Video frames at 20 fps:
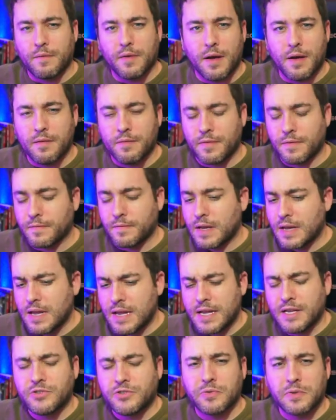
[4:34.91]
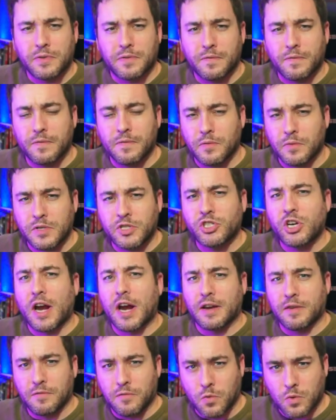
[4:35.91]
I have history with, with
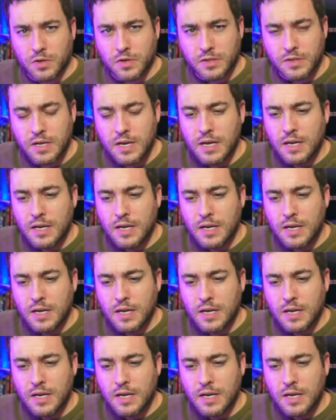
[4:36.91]
Shining Force.